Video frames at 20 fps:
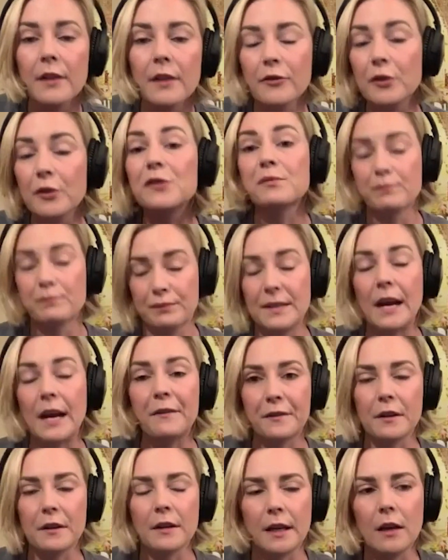There's
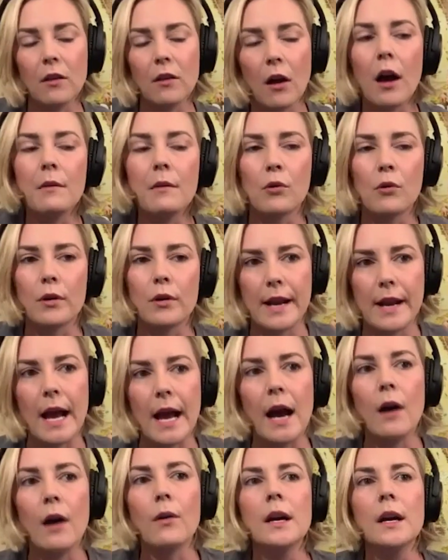definitely a lot more
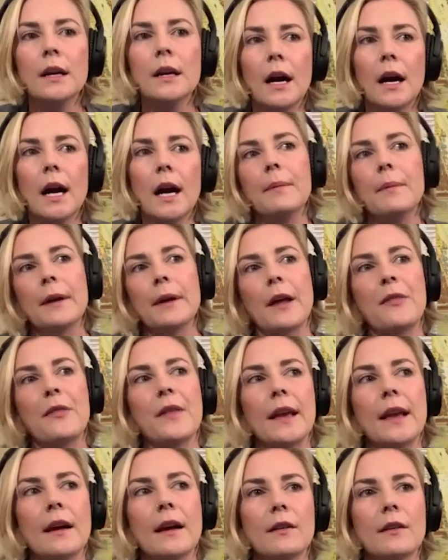now. But I
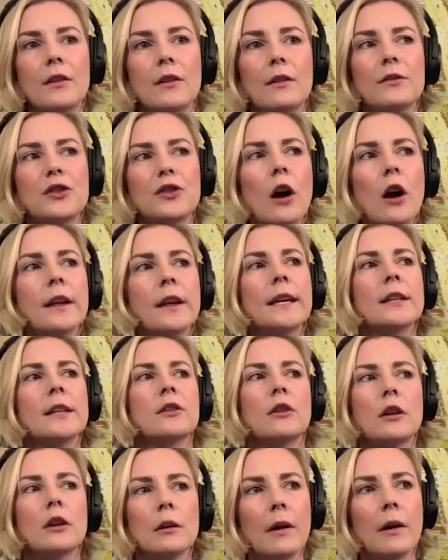think talking to
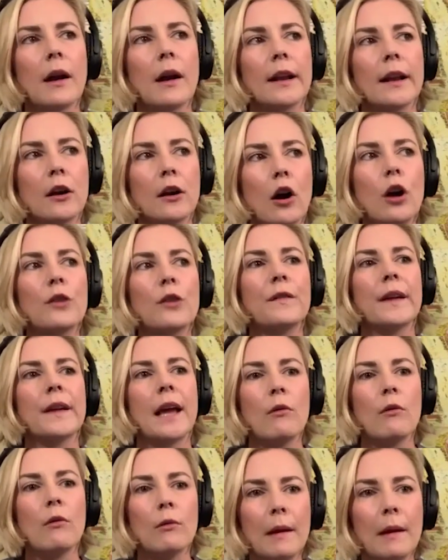her about kind of carving
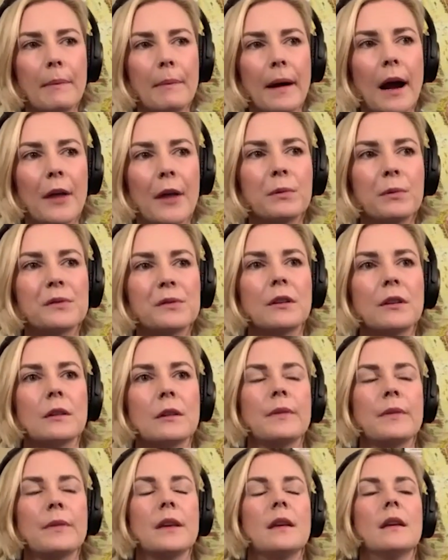out what my path was going
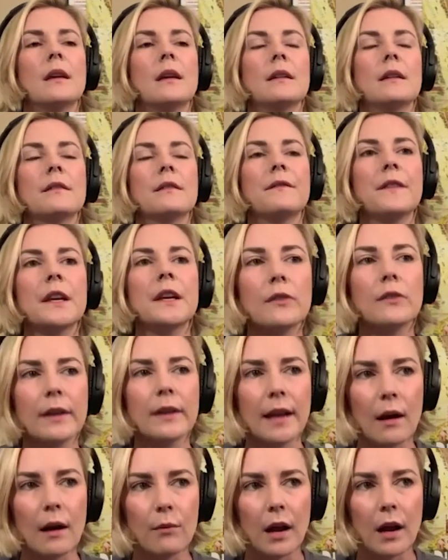to be and
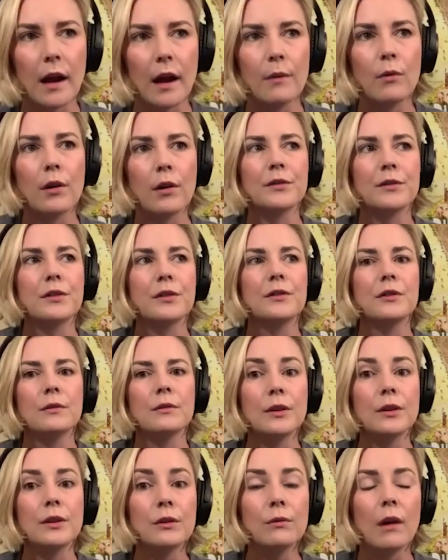figuring out what I wanted to do
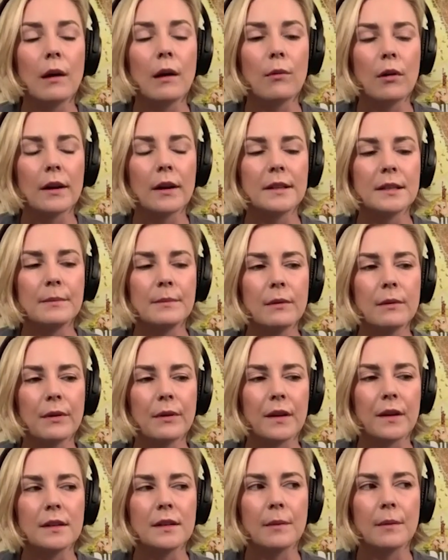and who I wanted to be
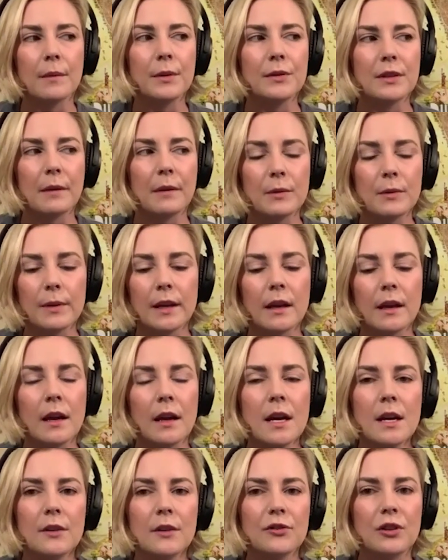within WWE,
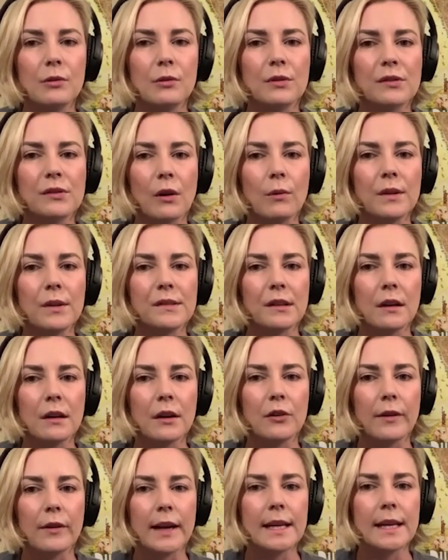she was always a
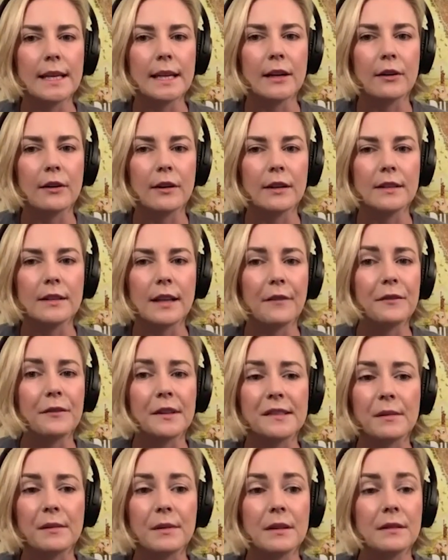great ear and definitely
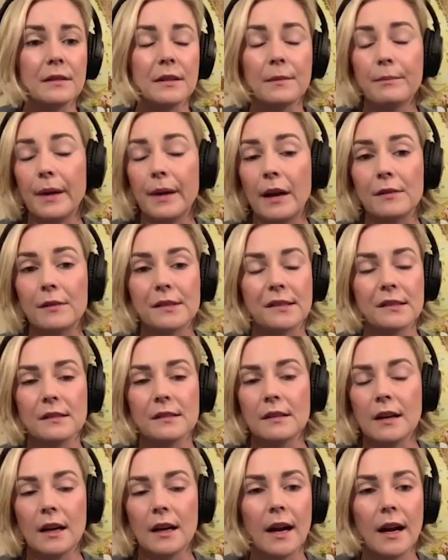somebody to bounce
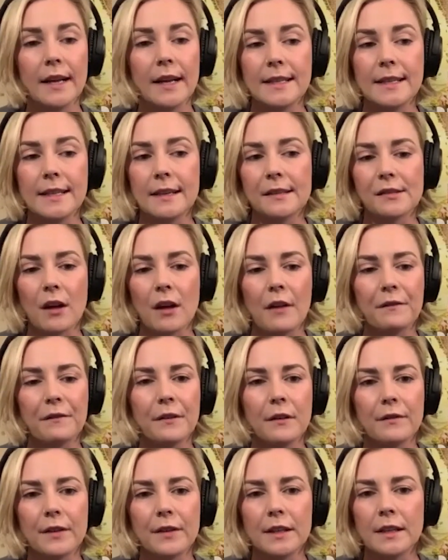ideas off
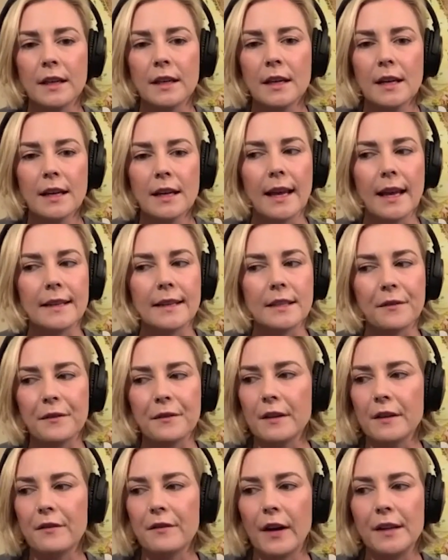of and get
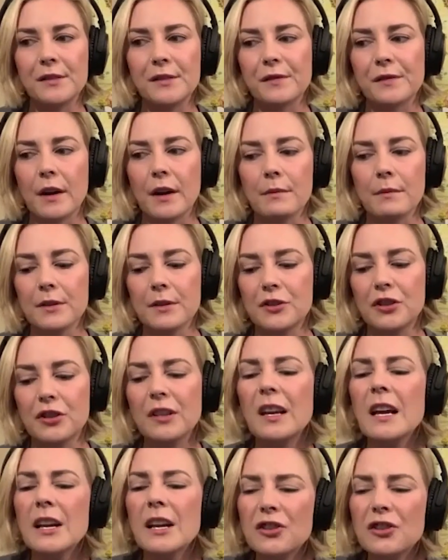different advice from. But she
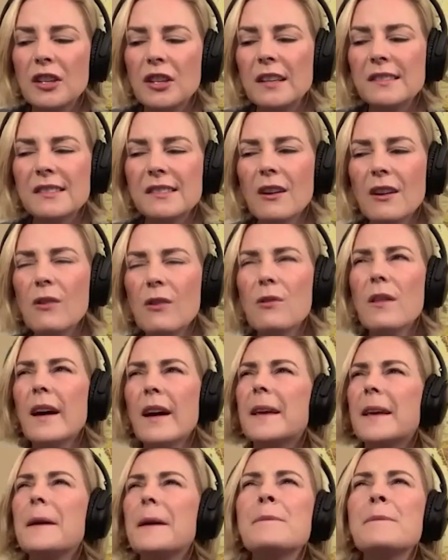is so
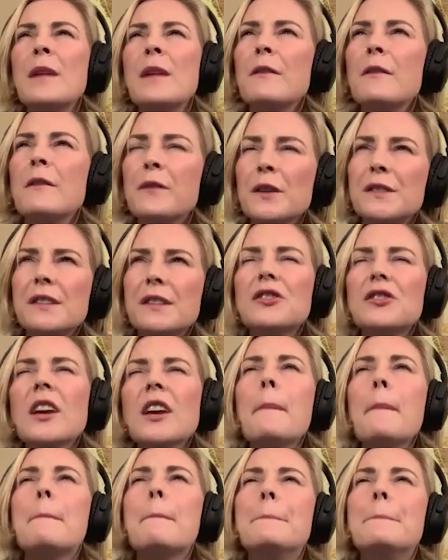like, for such
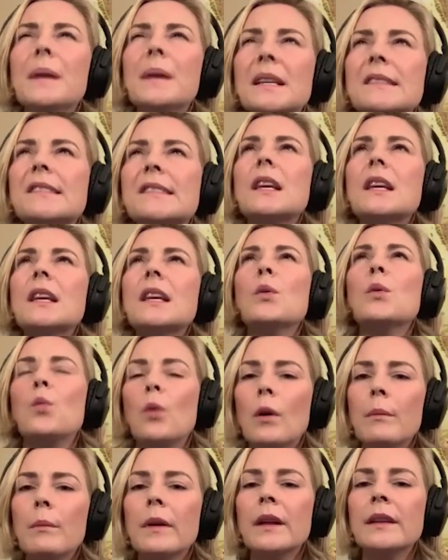a busy
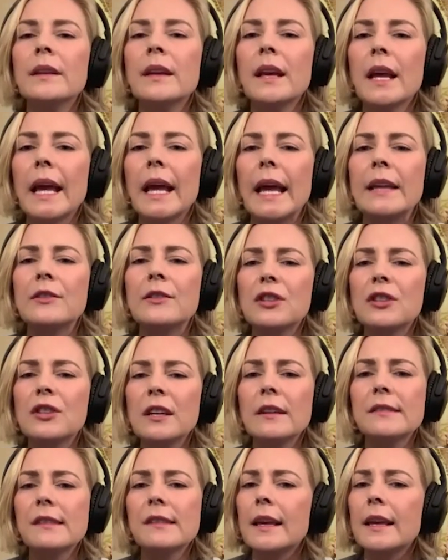woman, and she
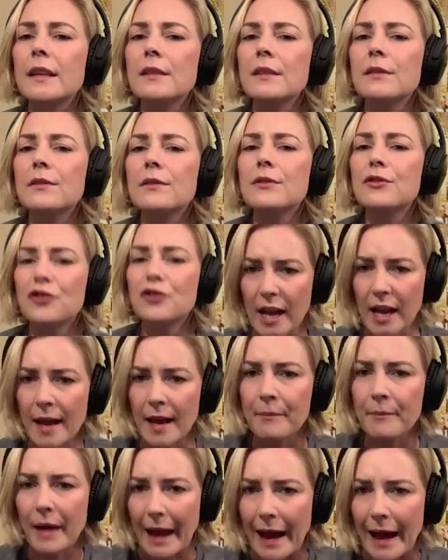is like
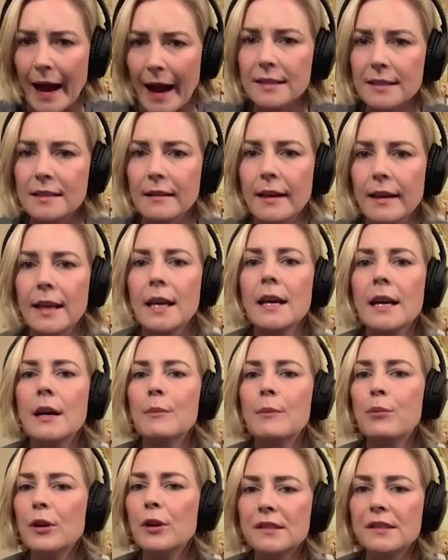jam packed, like
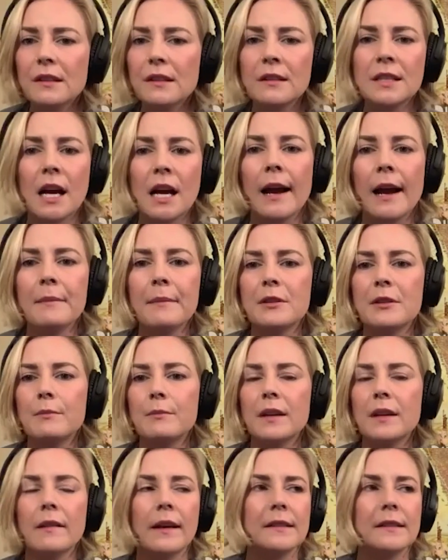puts in time to
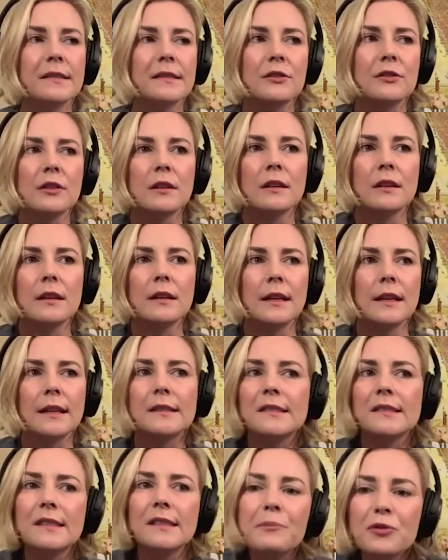be like such a
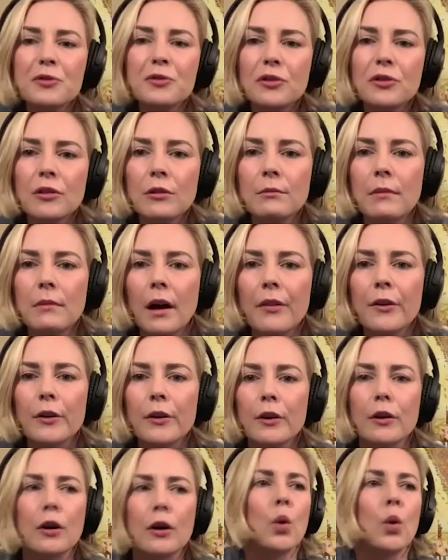exceptional
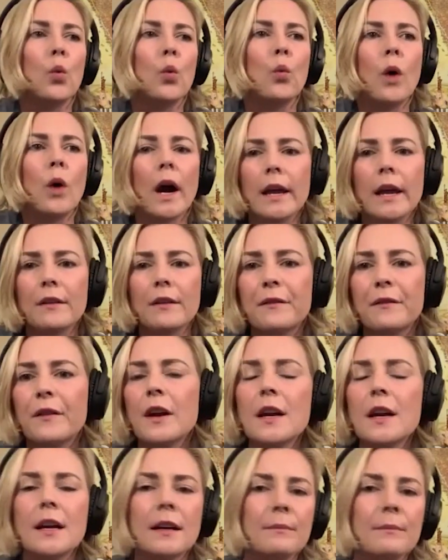mother, wife,
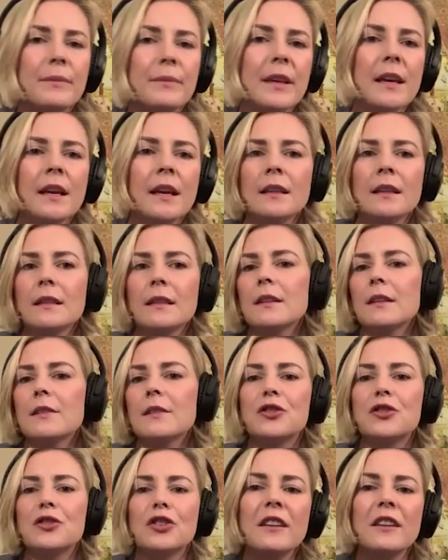being
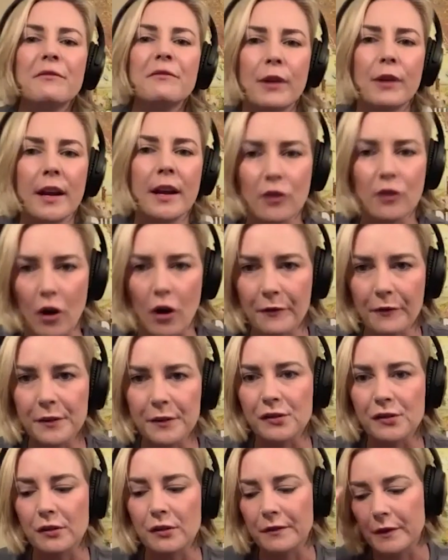the chief brand
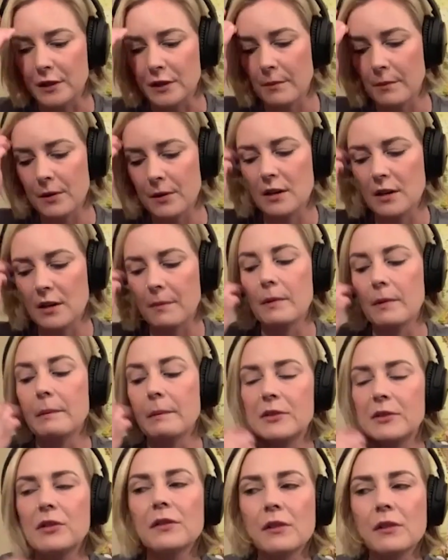officer for WWE. I
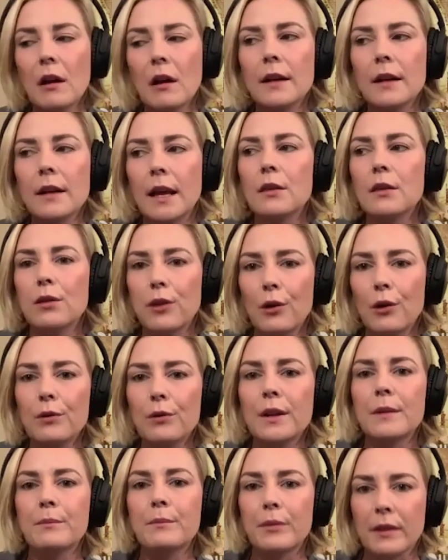mean, she's got a
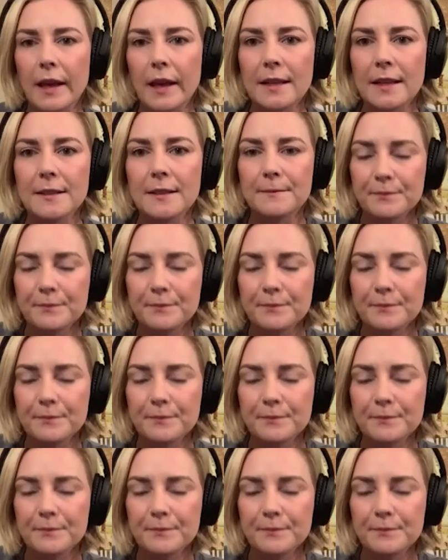loaded plate.